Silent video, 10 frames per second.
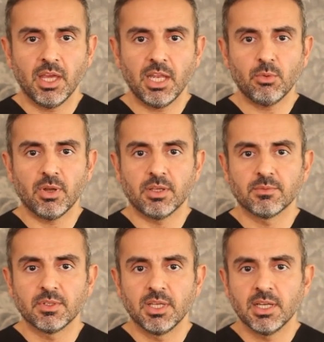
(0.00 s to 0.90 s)
Anyway,
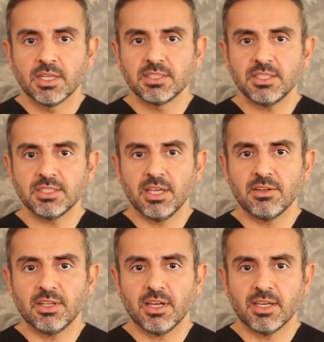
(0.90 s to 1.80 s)
this
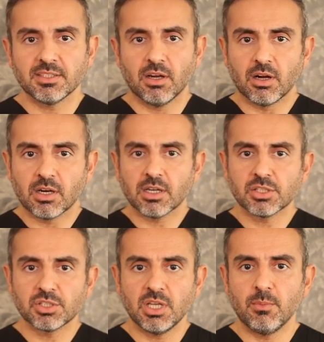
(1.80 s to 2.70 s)
area has a
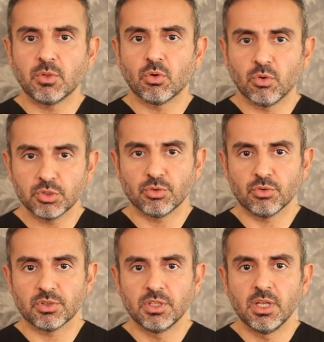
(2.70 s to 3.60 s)
heart-shaped
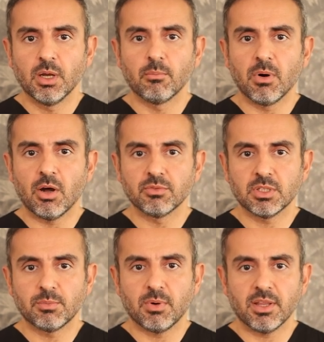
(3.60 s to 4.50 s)
contour
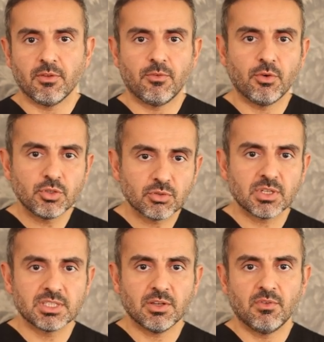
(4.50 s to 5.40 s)
bounded by the first
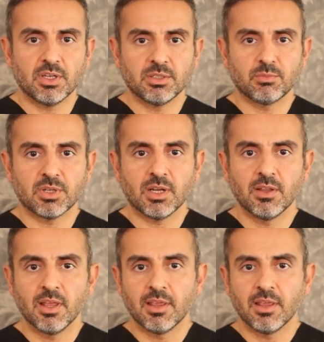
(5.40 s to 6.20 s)
thoracic vertebra,